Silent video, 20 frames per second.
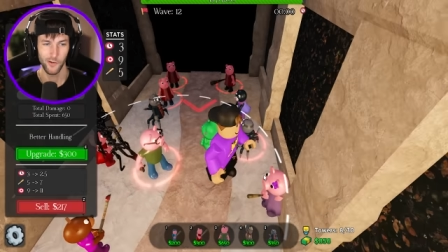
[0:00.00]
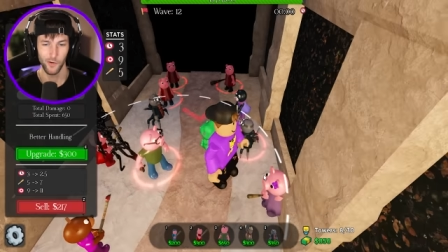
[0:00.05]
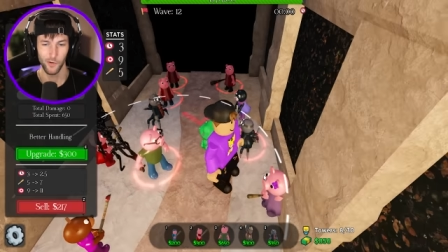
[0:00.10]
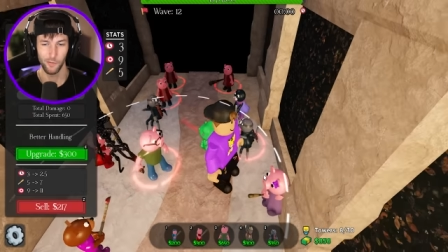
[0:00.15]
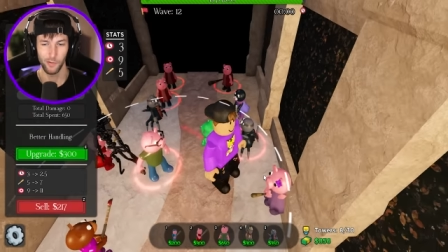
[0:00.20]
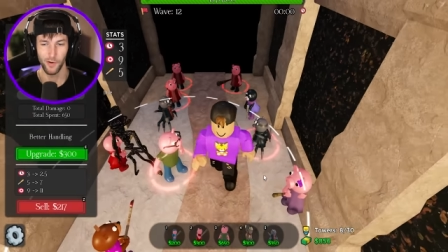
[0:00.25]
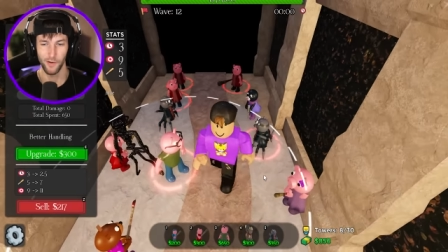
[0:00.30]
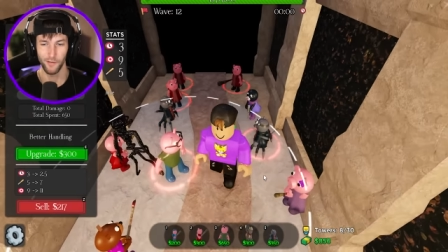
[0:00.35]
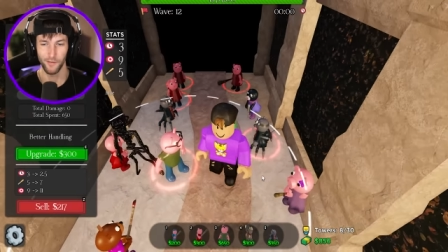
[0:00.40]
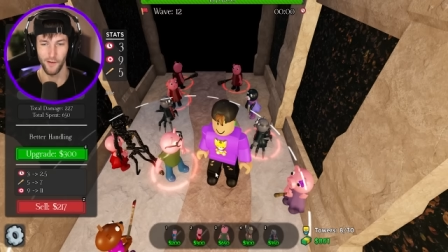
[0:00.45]
We'll
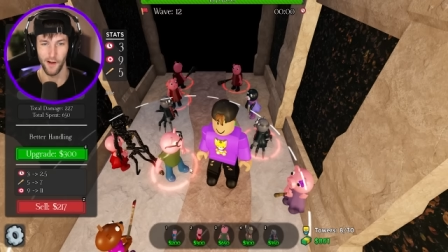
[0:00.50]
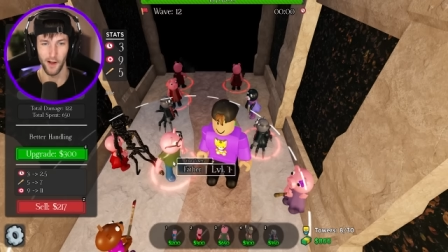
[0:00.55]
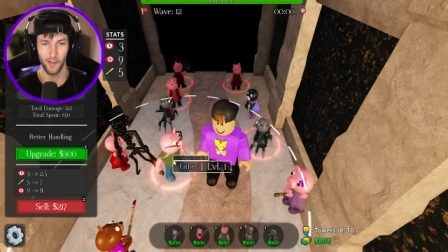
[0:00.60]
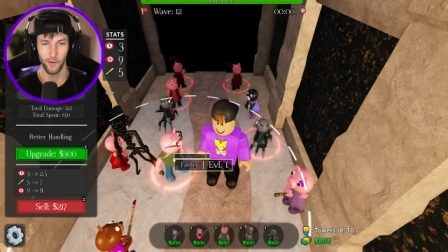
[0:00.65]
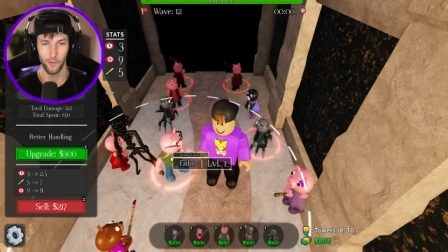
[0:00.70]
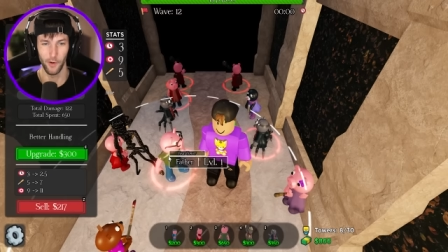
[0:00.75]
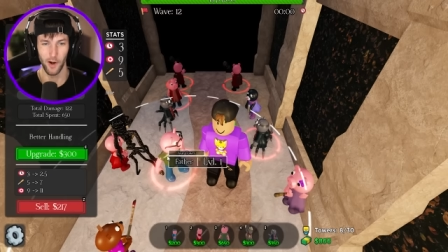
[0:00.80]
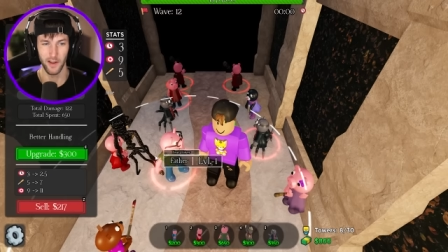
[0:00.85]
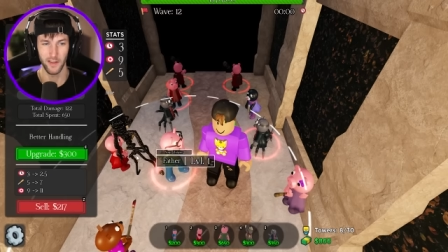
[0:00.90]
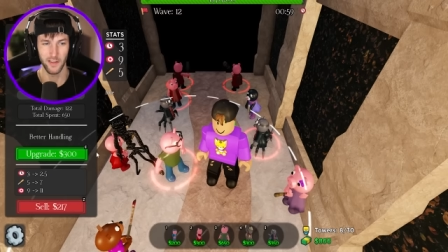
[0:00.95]
put
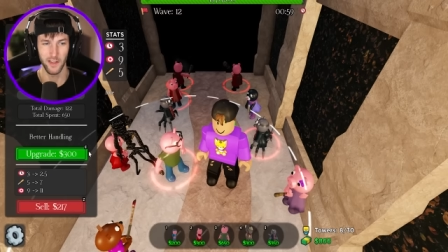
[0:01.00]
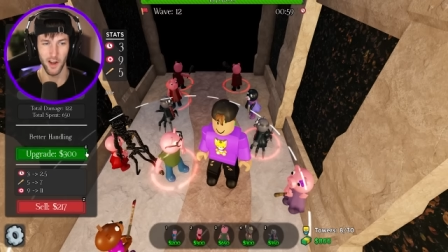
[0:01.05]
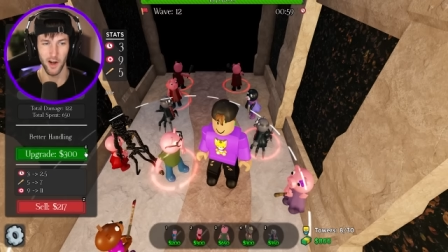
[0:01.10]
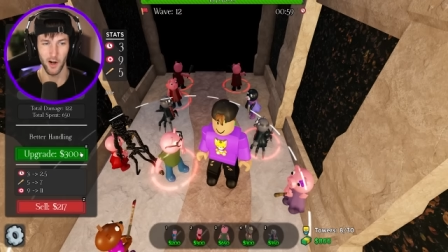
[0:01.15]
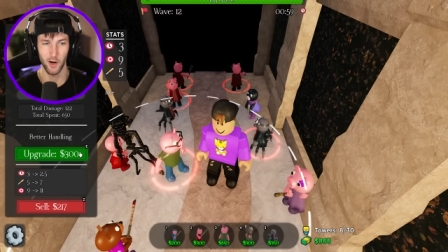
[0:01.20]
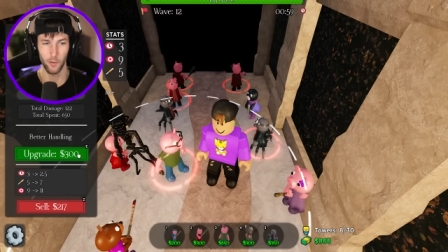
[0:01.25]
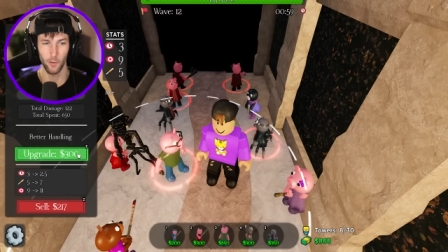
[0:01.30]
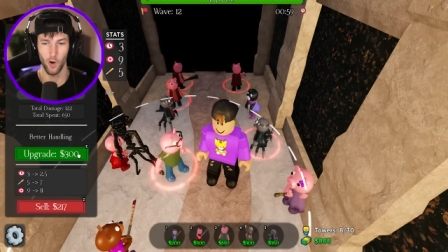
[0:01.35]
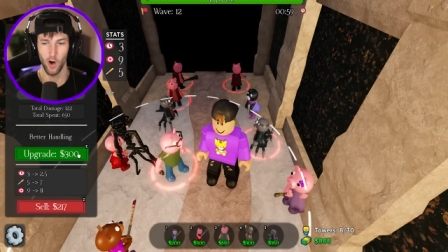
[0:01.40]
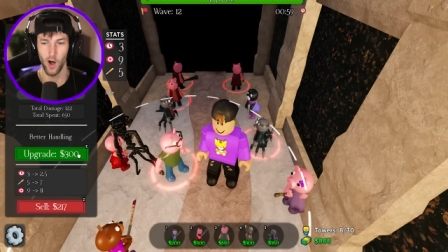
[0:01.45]
father right
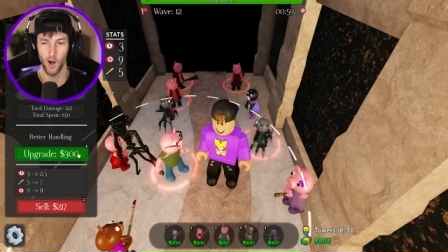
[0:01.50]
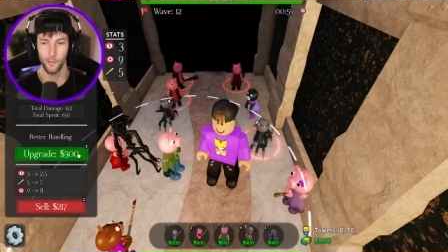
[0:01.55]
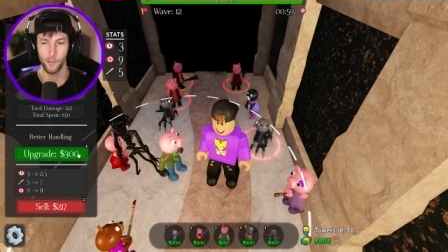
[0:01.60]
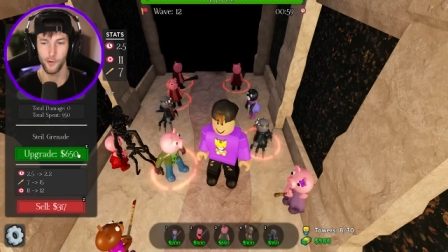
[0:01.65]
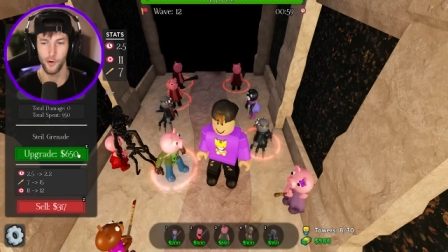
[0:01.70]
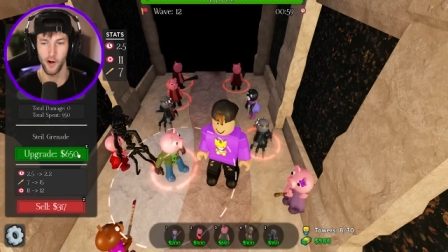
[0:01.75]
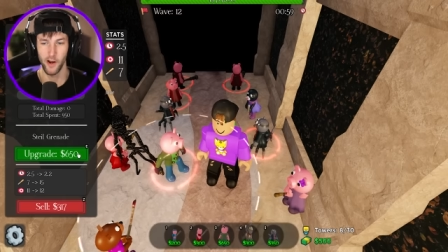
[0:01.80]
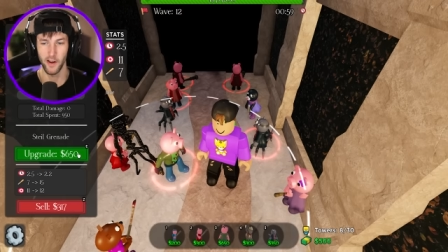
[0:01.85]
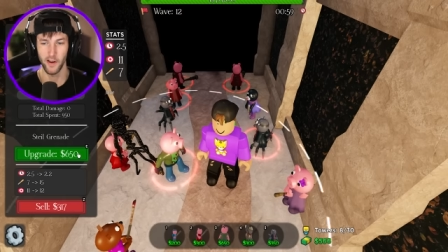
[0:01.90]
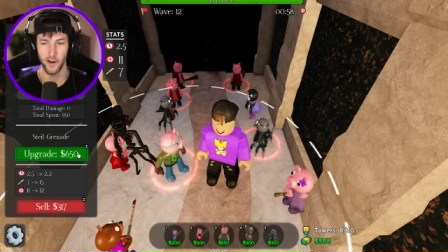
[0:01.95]
there. We'll
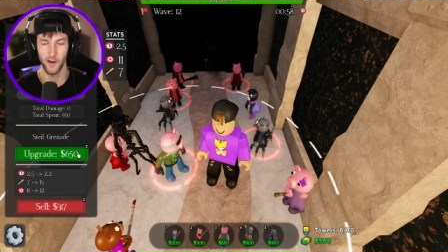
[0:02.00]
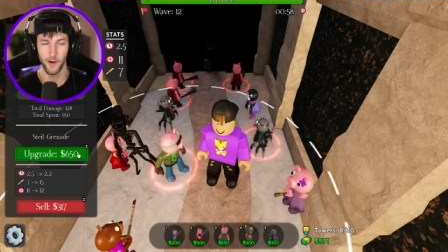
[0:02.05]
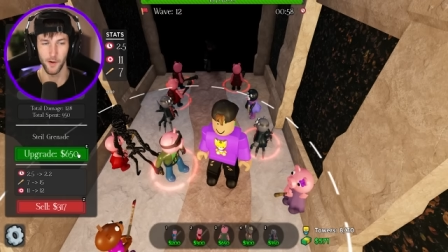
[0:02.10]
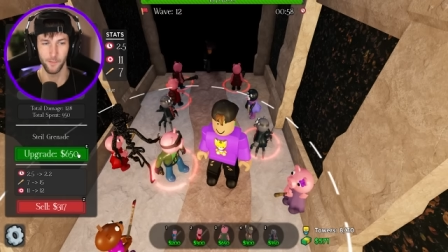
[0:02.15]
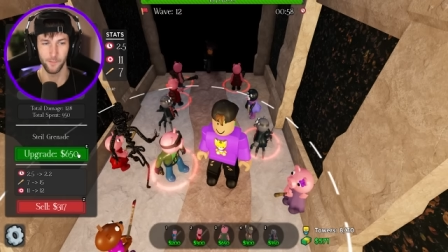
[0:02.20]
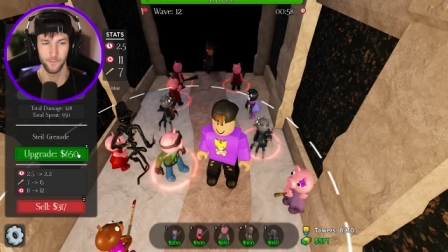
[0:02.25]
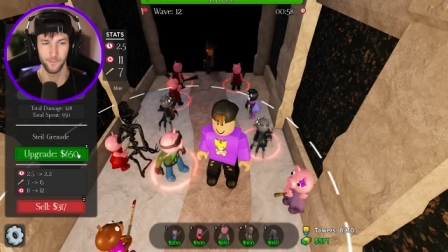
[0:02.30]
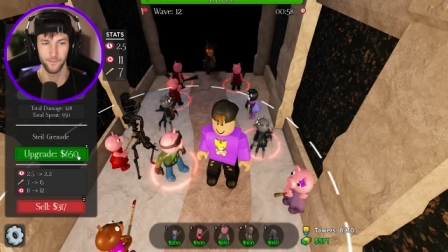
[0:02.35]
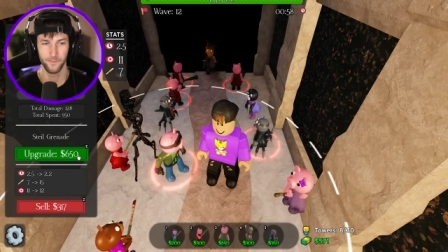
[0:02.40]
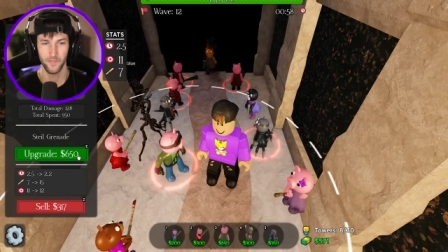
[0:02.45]
upgrade
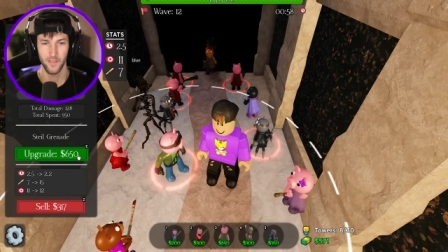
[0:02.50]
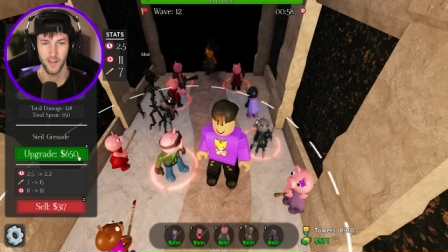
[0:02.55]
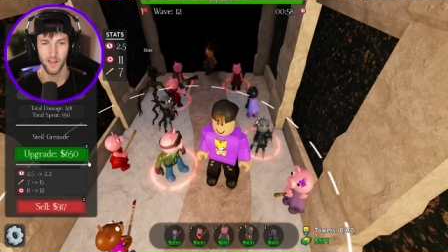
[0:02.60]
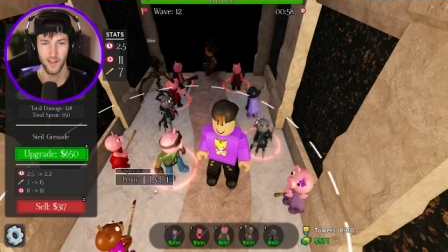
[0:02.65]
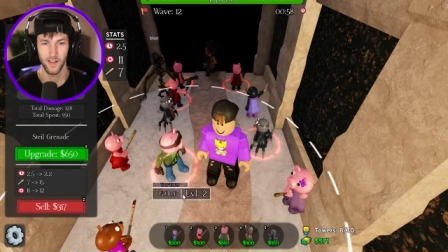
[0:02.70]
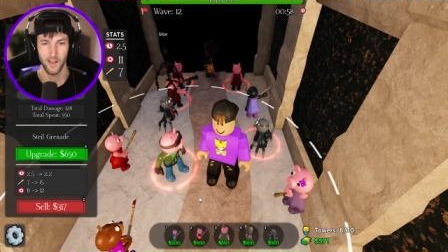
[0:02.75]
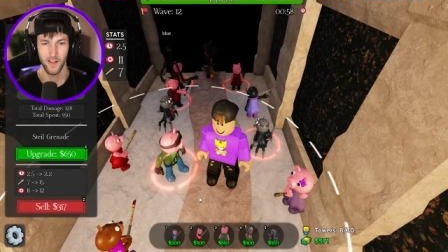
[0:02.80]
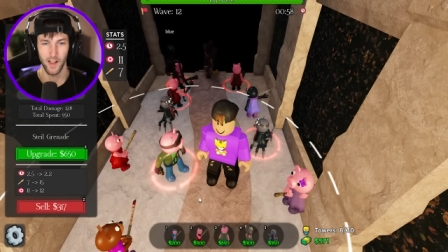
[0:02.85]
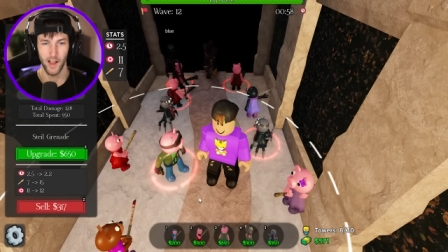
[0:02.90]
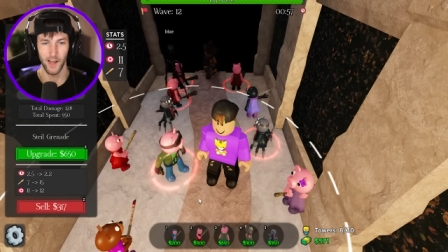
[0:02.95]
him.
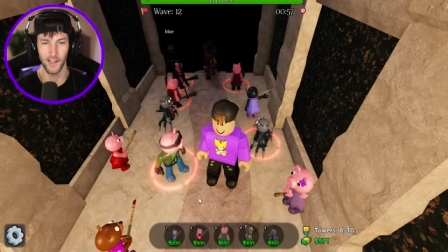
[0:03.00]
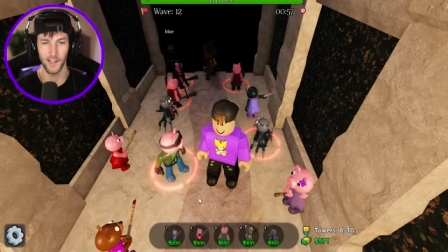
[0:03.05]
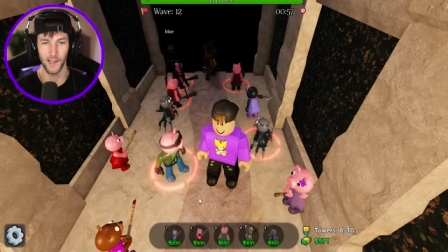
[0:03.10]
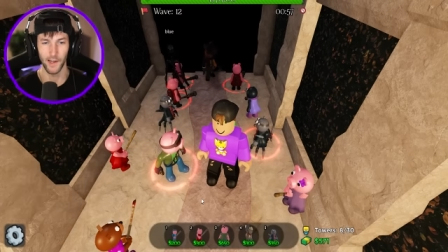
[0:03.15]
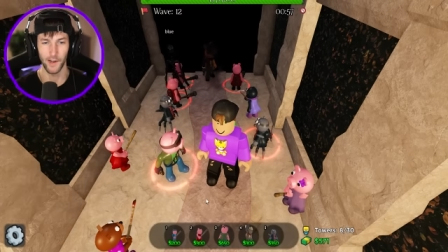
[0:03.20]
I